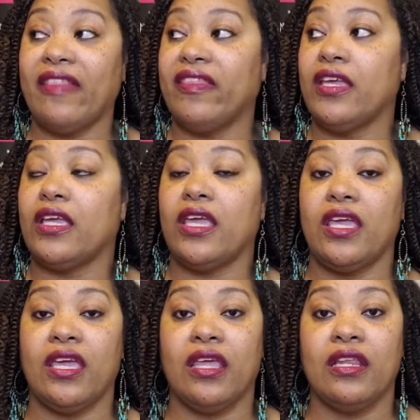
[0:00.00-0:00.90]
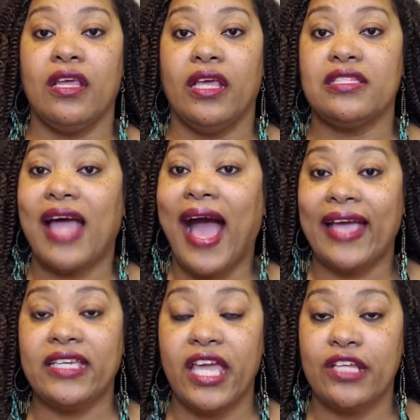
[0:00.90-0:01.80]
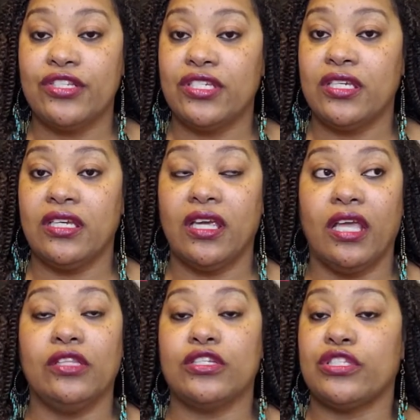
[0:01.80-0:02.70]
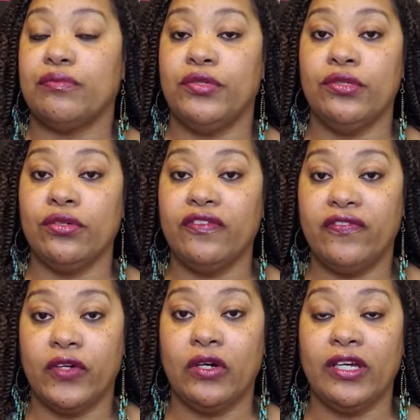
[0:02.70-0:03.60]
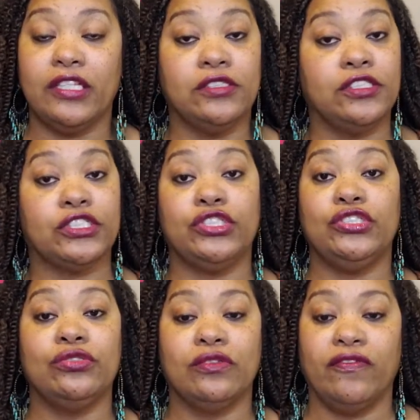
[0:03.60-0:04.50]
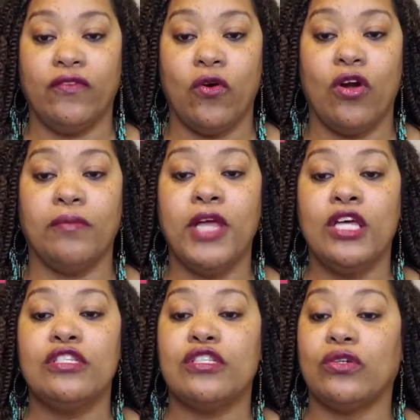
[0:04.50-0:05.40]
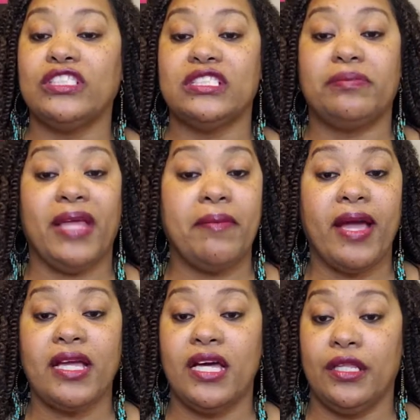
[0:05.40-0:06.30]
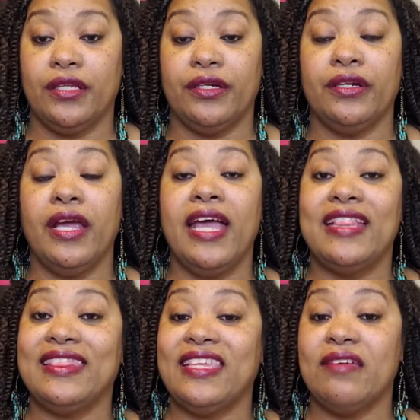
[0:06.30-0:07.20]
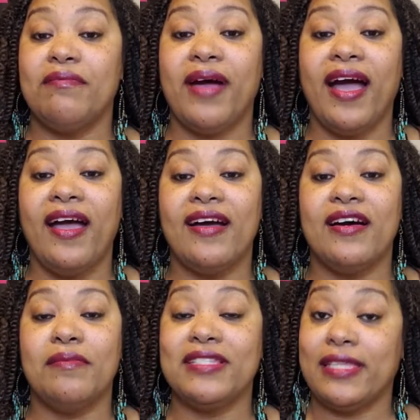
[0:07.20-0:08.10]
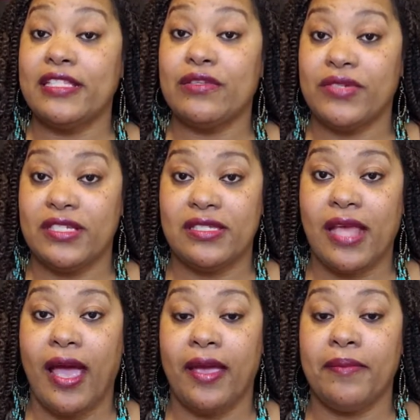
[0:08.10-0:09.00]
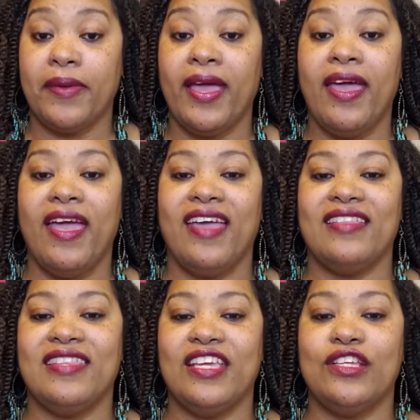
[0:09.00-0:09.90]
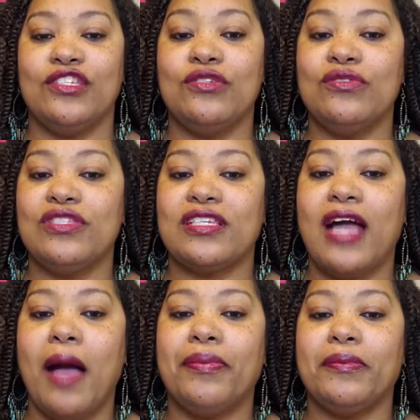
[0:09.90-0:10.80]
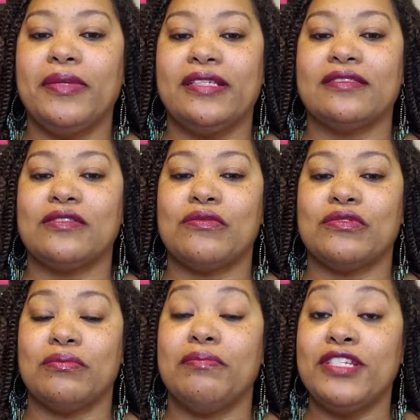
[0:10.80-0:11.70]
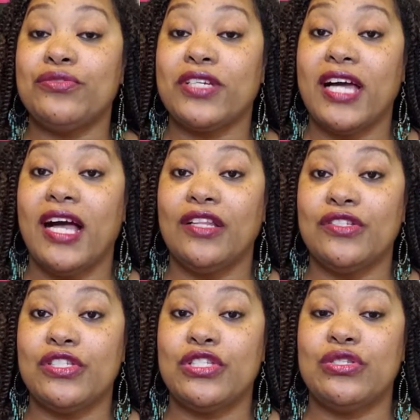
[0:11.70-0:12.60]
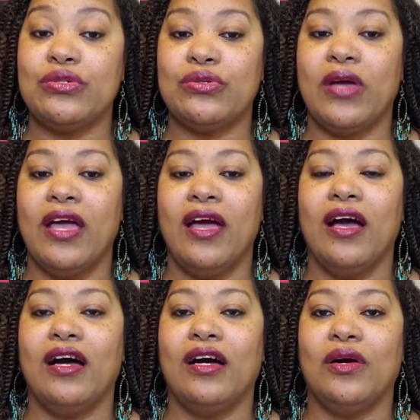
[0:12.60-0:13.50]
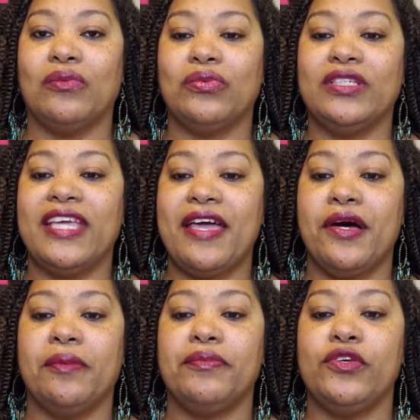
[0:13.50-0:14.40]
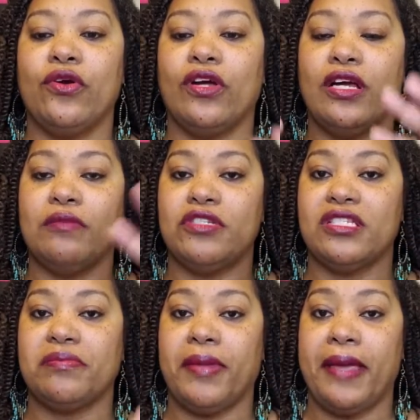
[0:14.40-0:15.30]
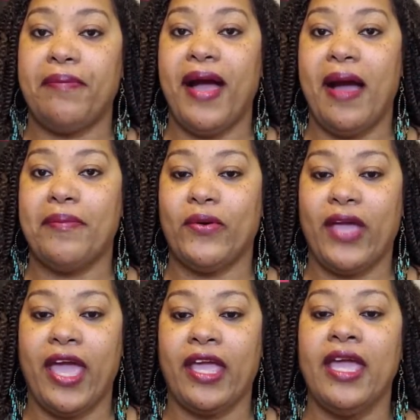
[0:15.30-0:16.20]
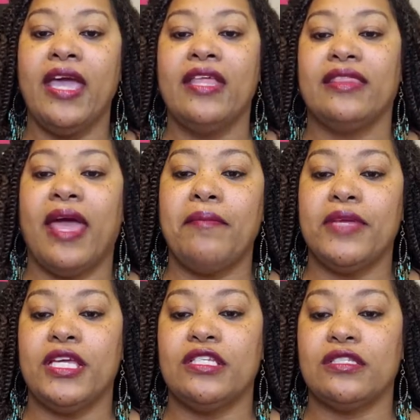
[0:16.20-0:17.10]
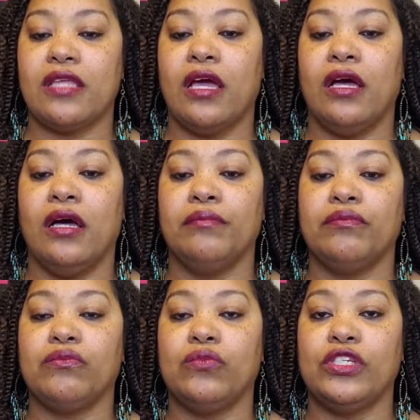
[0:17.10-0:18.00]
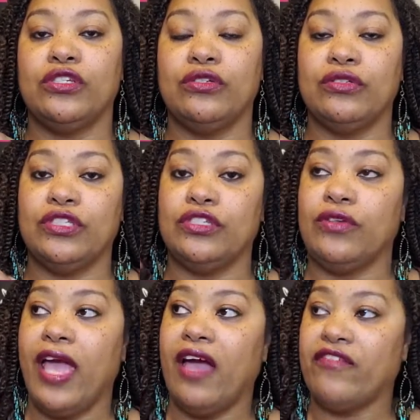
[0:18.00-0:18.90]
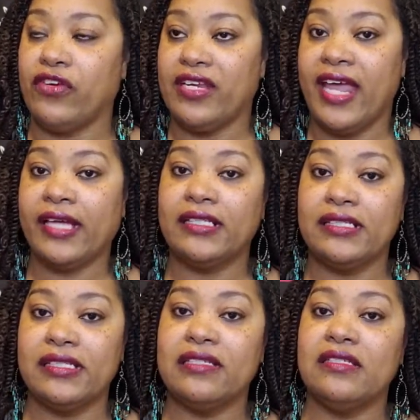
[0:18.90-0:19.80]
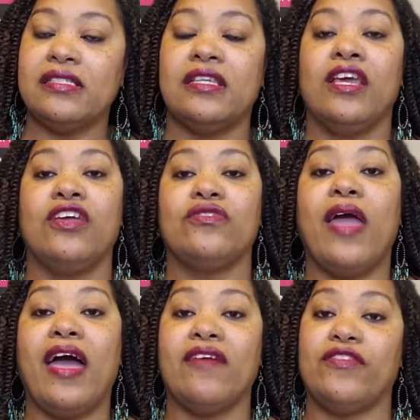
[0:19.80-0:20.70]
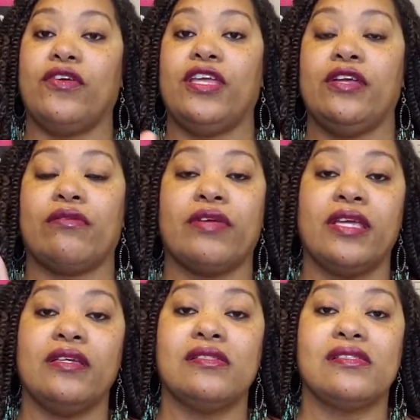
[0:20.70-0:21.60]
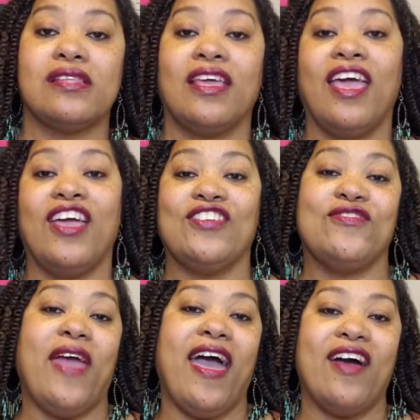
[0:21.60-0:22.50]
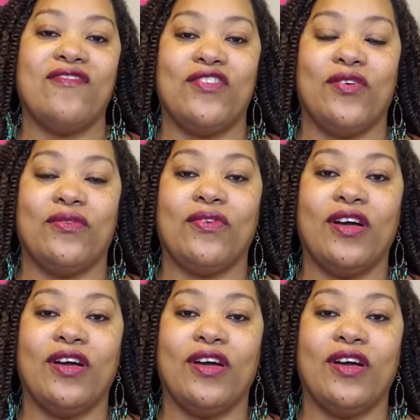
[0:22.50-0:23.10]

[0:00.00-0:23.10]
think it's eye-catching, it looks beautiful, it looks uniform. So display by color, then by accessories type, and then use the complementary colors to really help your display pop. Okay, that means when you have your necklaces, you have your earrings, you have your